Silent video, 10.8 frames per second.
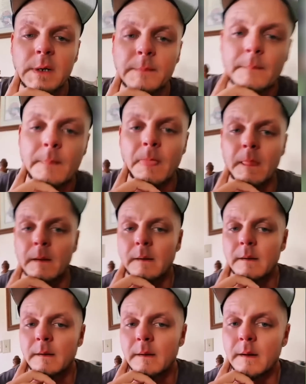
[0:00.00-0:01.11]
so it's
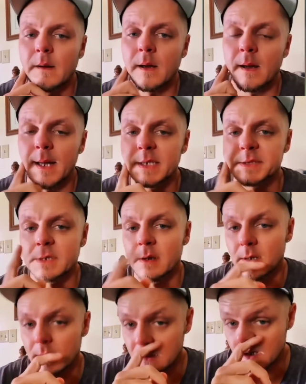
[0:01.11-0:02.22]
hard to watch this
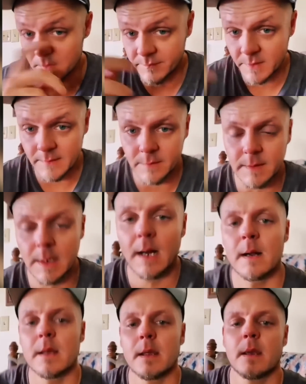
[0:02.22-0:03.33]
video because you can
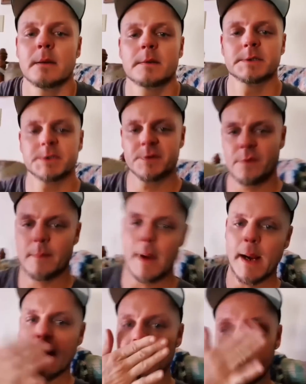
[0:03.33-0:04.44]
see just how
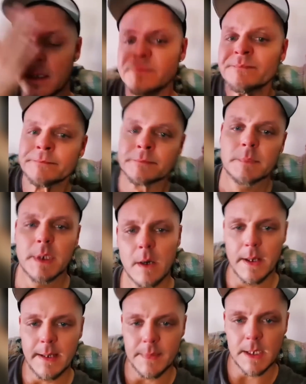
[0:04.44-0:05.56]
devastated
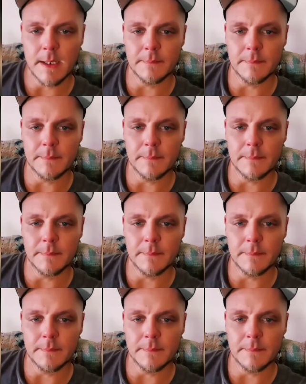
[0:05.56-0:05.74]
he really